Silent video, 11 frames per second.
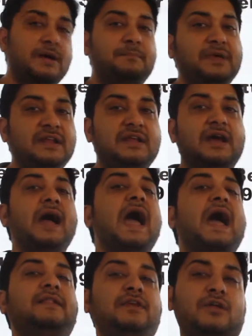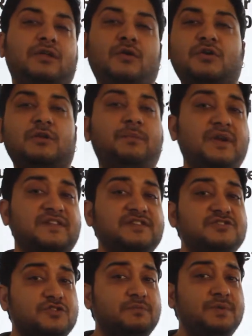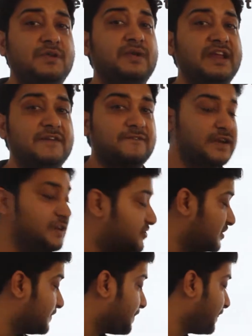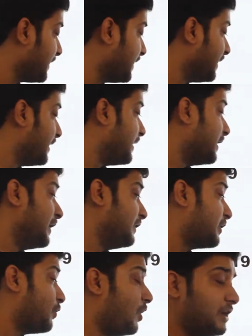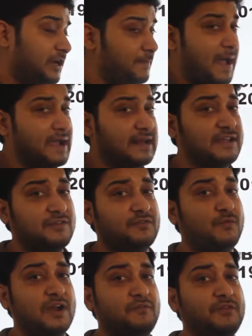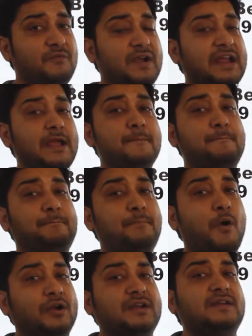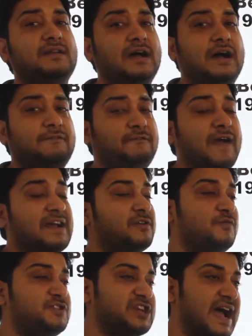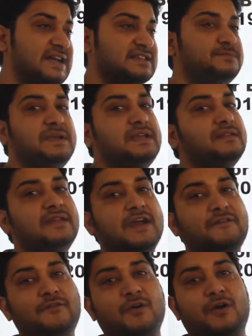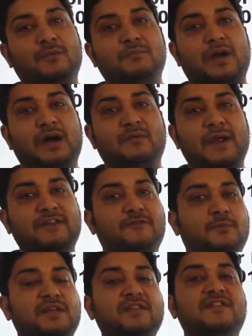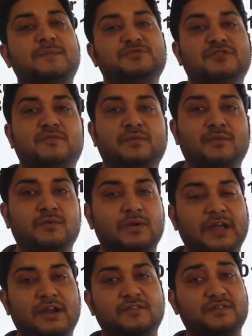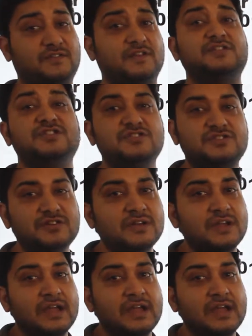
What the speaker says: media and your local presence should be really efficient. The quality backlink is one of the very important factor which has been there from right from the inception of the search engine.